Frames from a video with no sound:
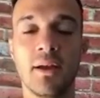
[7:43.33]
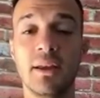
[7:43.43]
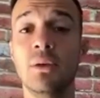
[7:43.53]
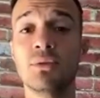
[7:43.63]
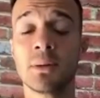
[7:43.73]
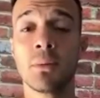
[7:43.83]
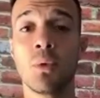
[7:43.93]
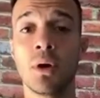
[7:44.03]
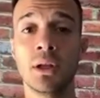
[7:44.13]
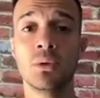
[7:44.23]
He was number
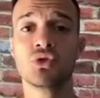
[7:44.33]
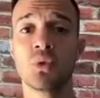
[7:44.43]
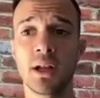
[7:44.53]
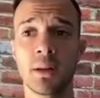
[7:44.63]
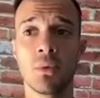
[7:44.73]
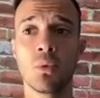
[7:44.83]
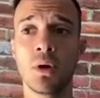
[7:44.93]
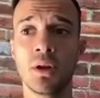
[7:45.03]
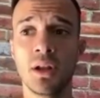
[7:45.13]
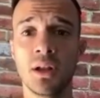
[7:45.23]
one. He was ranked number
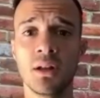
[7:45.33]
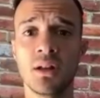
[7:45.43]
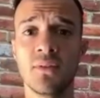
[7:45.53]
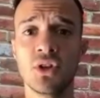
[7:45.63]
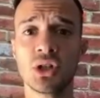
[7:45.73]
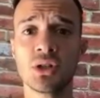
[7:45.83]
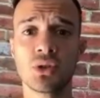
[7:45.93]
one in the division,